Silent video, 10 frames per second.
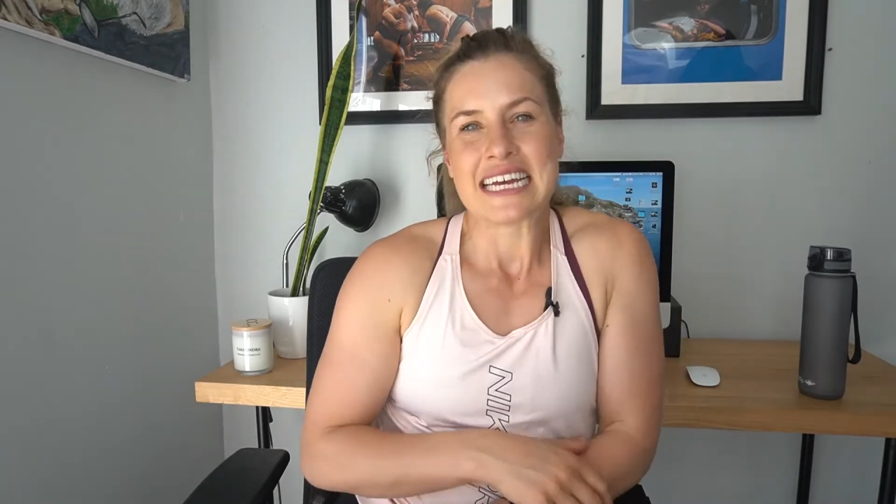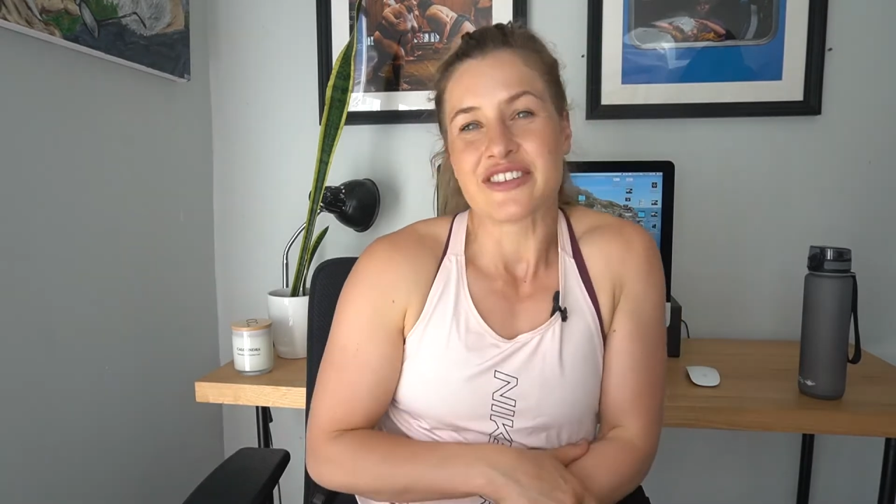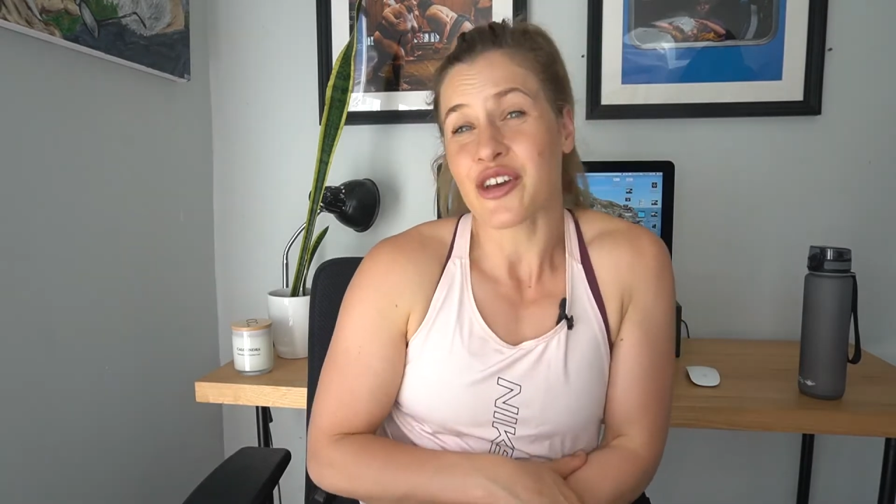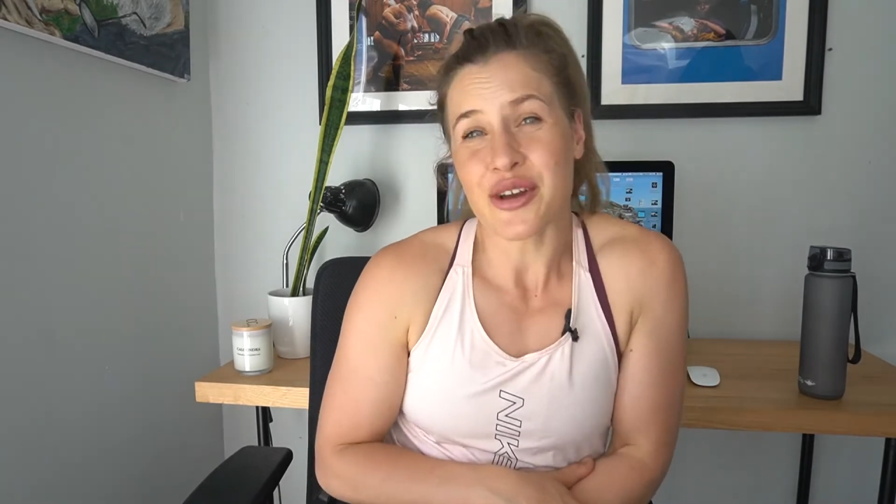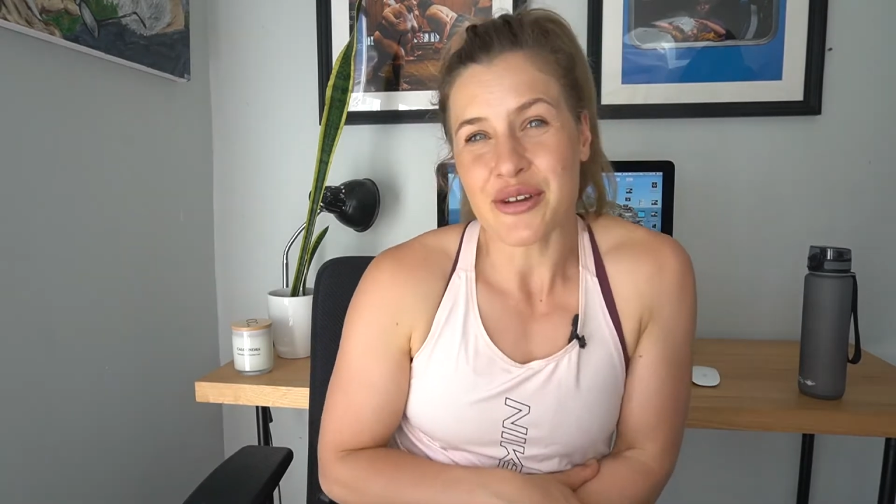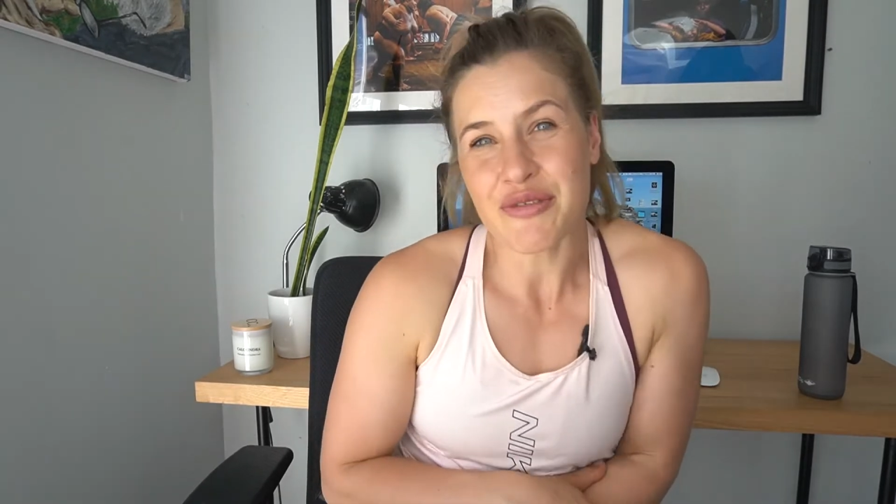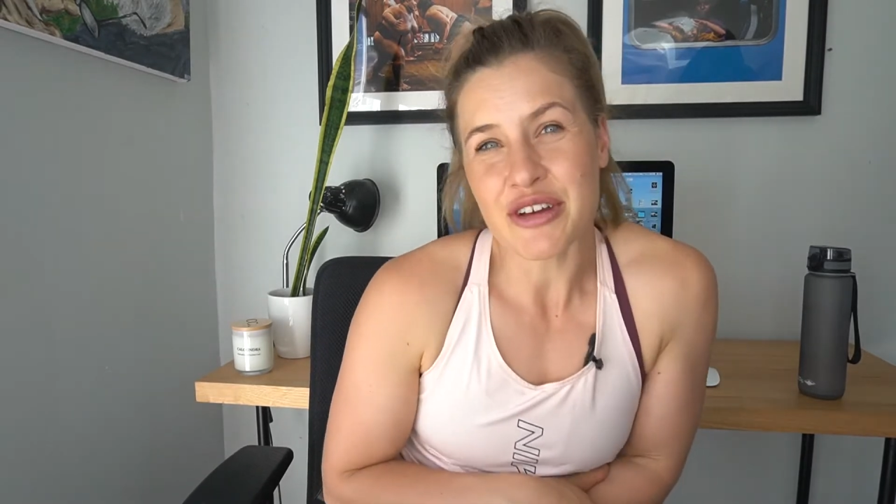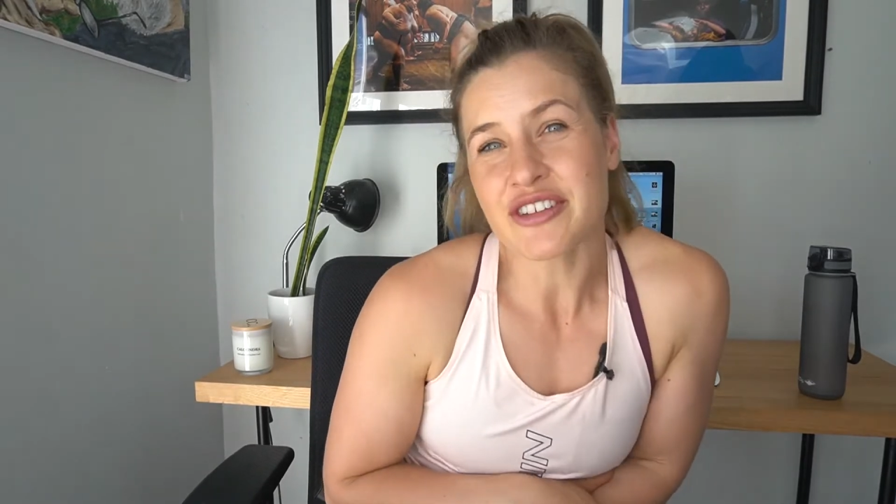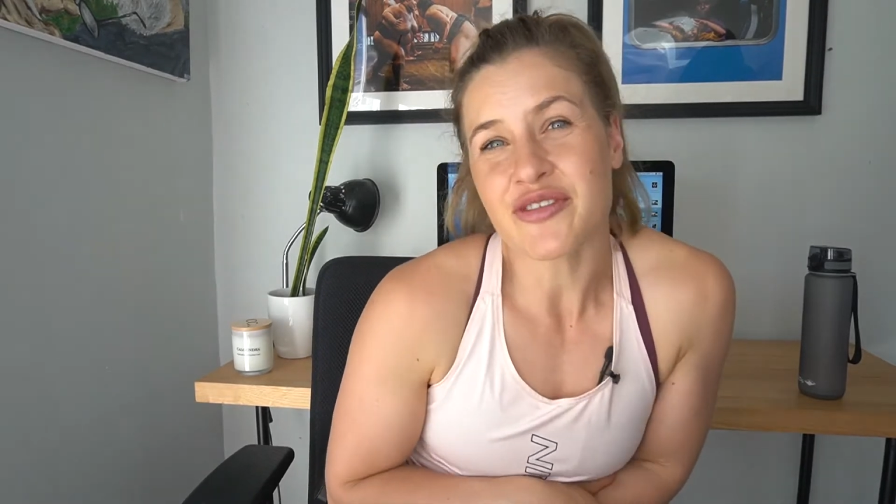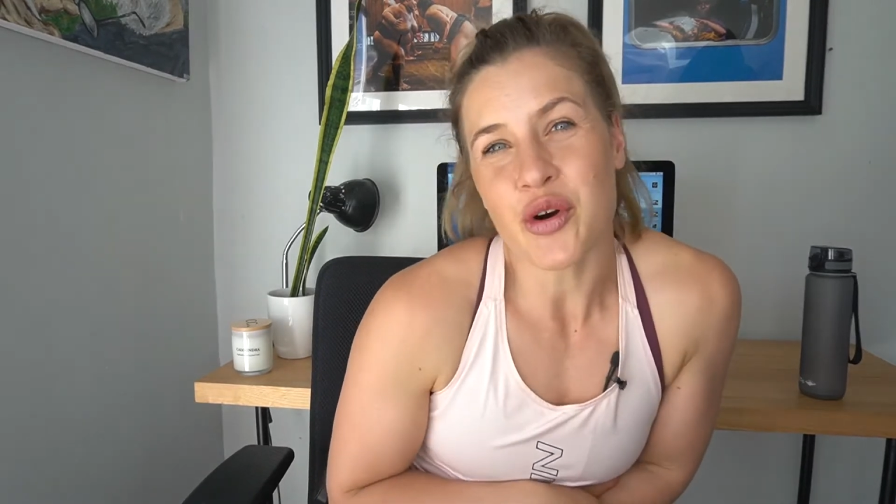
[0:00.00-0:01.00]
So
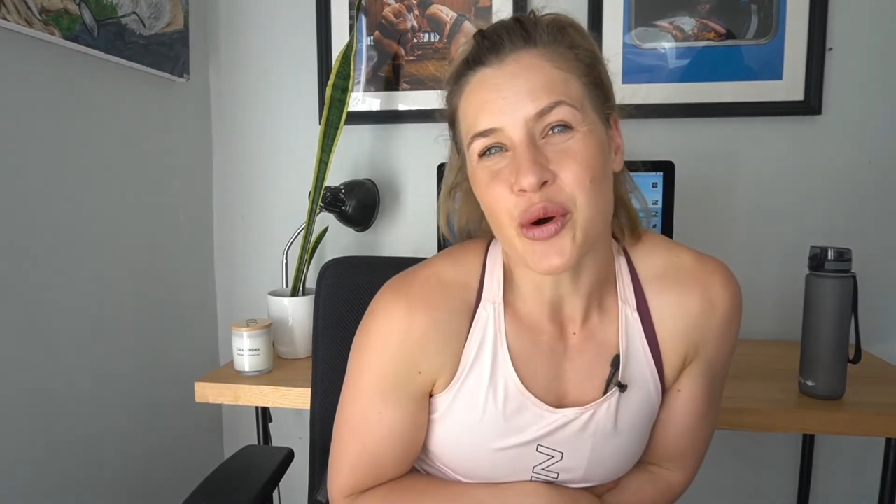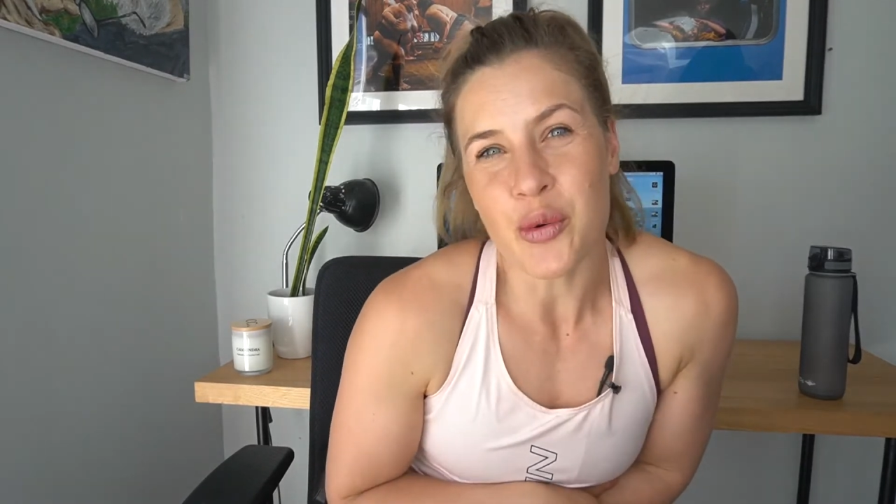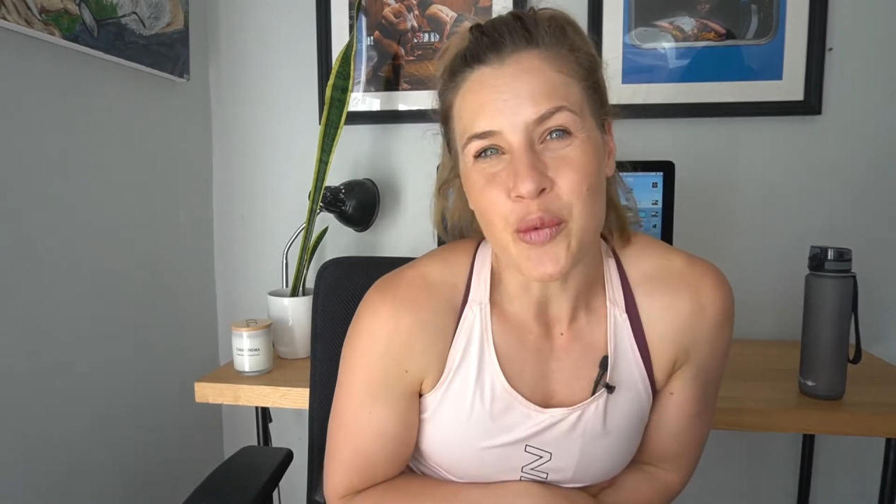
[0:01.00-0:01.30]
first of all,